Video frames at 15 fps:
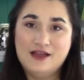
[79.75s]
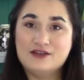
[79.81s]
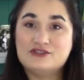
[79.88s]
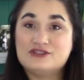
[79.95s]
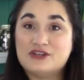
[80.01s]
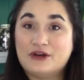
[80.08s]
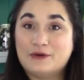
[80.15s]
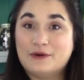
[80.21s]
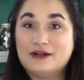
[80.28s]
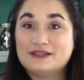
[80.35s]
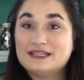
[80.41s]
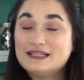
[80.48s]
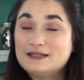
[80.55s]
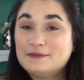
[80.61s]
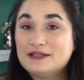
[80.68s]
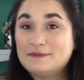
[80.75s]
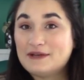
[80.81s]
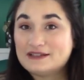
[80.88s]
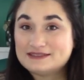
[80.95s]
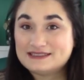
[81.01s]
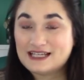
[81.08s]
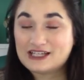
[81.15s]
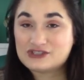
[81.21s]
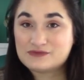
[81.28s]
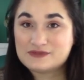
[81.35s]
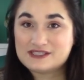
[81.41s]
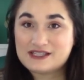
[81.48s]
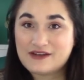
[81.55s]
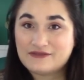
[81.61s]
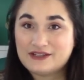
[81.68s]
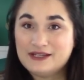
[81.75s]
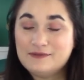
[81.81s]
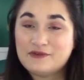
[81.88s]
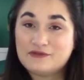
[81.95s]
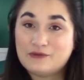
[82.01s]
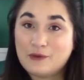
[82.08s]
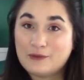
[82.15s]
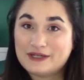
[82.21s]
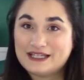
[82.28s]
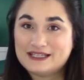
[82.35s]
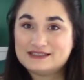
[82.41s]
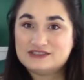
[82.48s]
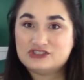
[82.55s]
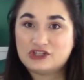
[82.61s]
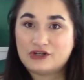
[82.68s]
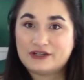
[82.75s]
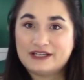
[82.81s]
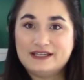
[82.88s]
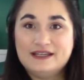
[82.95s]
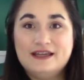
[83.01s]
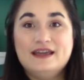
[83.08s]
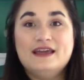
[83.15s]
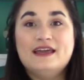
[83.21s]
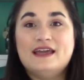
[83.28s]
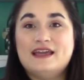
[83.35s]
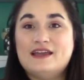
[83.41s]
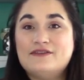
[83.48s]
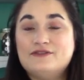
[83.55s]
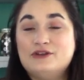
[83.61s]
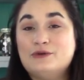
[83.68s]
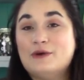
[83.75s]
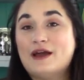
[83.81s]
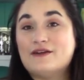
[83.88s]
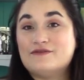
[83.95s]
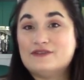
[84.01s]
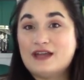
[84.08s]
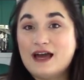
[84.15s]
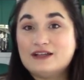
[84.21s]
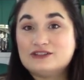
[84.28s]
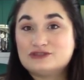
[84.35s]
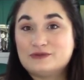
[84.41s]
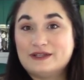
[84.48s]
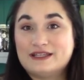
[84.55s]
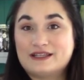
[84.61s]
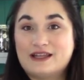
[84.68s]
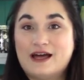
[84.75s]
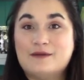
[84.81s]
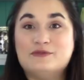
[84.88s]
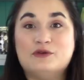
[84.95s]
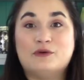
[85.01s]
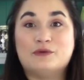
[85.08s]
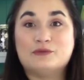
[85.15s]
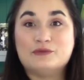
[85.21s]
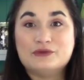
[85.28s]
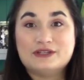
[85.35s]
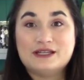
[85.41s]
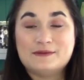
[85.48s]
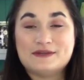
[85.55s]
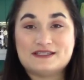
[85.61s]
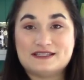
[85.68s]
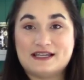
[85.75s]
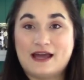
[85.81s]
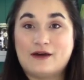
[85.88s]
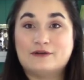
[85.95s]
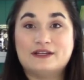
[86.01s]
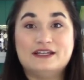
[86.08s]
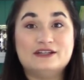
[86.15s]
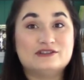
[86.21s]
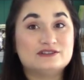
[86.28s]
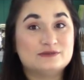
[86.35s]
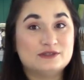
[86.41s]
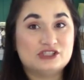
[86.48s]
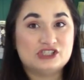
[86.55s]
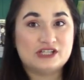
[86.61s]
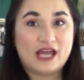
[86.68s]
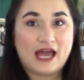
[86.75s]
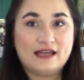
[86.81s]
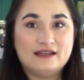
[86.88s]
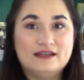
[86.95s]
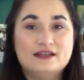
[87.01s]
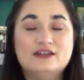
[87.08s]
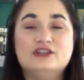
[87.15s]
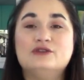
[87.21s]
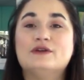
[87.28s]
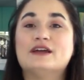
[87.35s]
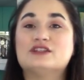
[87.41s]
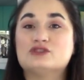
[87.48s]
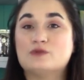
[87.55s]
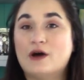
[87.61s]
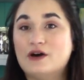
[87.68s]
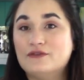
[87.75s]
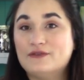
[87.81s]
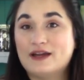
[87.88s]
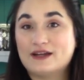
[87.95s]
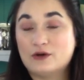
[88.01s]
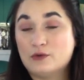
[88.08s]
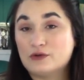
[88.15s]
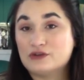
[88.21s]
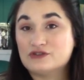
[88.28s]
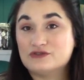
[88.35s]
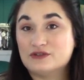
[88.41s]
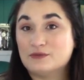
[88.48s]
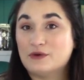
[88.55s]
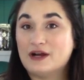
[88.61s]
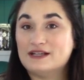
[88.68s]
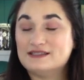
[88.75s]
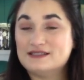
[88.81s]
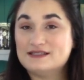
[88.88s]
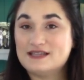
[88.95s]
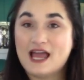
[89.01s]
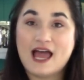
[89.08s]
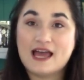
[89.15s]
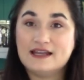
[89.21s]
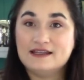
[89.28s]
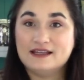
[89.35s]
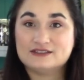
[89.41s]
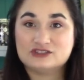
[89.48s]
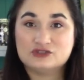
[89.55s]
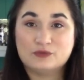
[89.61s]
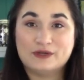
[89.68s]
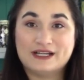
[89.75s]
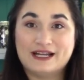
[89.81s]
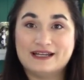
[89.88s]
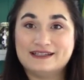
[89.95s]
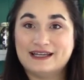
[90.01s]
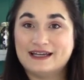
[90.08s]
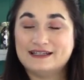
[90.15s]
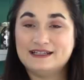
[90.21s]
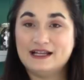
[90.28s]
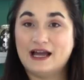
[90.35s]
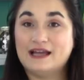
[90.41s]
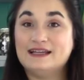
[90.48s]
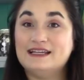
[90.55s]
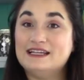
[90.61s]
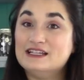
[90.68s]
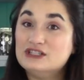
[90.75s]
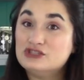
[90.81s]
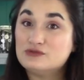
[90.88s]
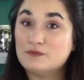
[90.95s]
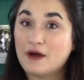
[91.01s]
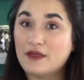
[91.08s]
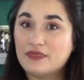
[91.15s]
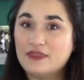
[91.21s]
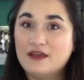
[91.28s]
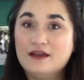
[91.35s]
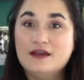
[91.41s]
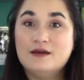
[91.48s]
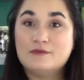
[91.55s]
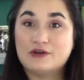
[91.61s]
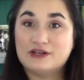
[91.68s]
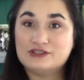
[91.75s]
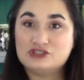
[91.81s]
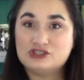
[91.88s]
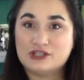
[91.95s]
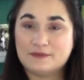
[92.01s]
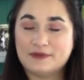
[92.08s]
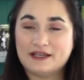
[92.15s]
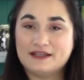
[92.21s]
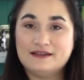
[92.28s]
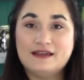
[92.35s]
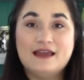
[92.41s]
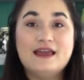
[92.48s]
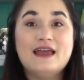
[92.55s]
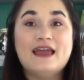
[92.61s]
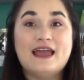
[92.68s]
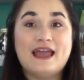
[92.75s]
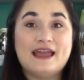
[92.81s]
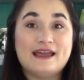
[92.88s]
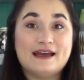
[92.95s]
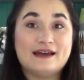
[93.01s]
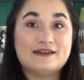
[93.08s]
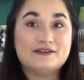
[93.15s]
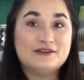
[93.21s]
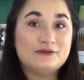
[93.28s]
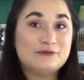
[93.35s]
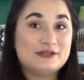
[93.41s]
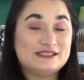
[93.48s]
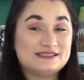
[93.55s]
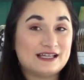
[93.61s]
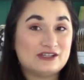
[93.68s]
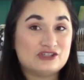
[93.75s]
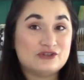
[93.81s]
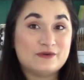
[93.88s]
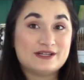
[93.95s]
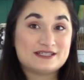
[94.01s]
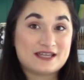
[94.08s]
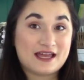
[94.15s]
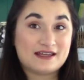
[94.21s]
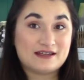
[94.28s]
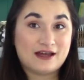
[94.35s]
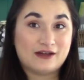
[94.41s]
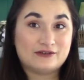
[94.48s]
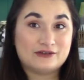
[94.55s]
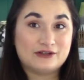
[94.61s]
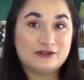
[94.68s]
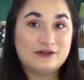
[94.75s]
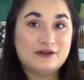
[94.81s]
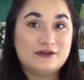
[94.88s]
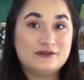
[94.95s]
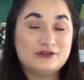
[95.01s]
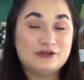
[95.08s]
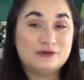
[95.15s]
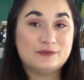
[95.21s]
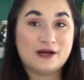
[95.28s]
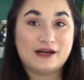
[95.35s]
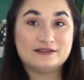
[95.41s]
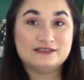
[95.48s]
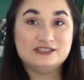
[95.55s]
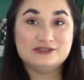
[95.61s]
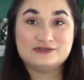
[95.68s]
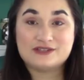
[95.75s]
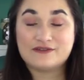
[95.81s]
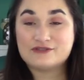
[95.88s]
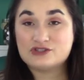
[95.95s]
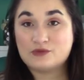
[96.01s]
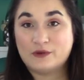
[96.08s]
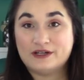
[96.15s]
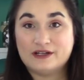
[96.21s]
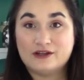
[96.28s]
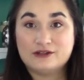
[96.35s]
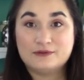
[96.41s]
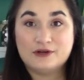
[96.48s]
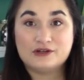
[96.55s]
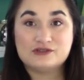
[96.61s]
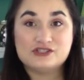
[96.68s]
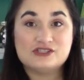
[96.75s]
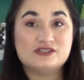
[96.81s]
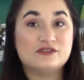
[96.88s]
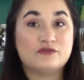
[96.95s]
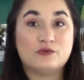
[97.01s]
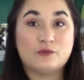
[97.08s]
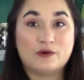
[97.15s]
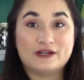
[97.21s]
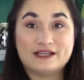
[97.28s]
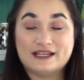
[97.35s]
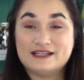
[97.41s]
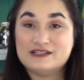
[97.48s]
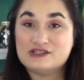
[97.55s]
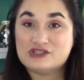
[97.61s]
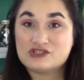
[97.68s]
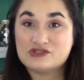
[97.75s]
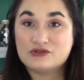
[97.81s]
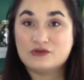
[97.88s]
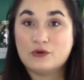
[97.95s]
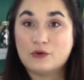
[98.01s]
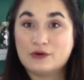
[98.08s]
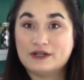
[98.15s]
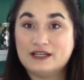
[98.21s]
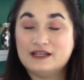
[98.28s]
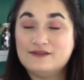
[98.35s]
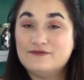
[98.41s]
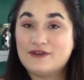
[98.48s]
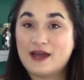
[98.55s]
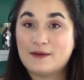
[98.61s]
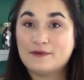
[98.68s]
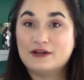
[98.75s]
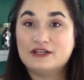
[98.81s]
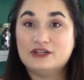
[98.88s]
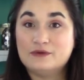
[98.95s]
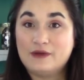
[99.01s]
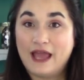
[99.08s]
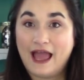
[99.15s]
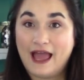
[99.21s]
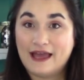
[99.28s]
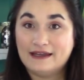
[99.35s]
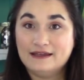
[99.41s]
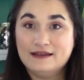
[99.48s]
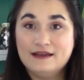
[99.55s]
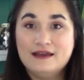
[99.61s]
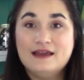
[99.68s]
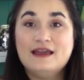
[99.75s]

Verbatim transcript: So a little bit about Stashing with Stephanie before we get started. If you have not joined the club, you are really missing out. Here's what you get. You get 12 fat quarters for the price of 10. That's $29.99 each month plus shipping. And we send you a $10 coupon to use off a $20 purchase. So if you want to get additional coordinating fabric, you can.